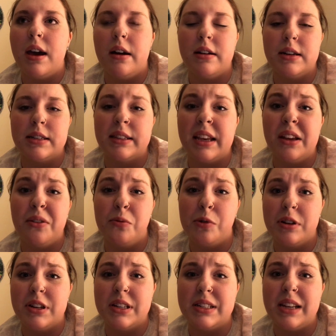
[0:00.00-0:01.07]
On a scale of
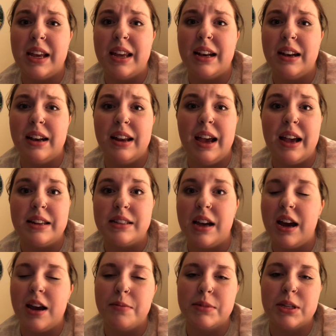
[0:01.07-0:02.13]
1 to 10, at
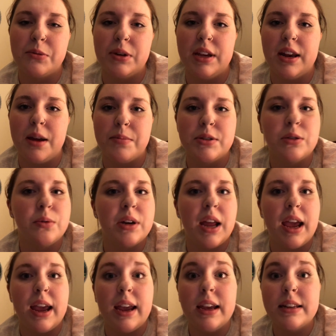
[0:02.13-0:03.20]
times it would get up to an
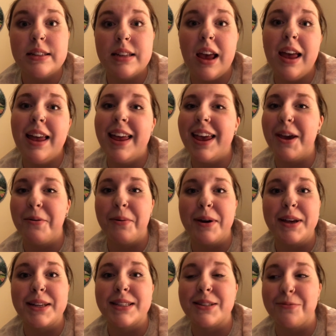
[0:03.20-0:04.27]
8. It
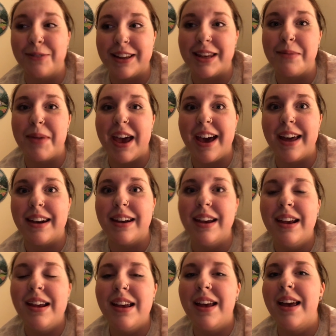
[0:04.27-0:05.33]
was really bad.
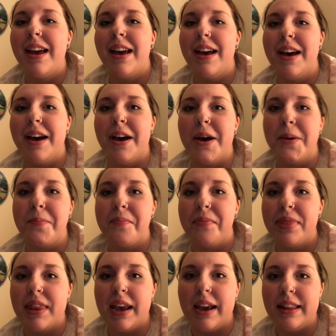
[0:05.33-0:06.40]
And
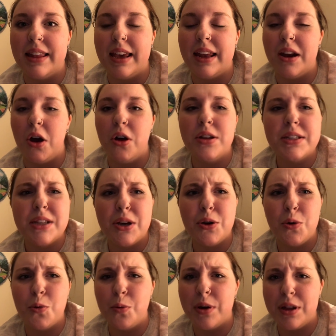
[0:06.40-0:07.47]
then also
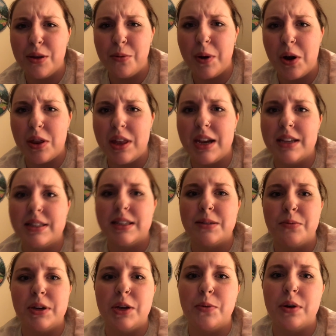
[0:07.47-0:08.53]
one of the weird things is
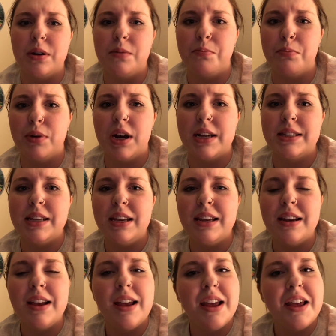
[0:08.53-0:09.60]
when you would press it,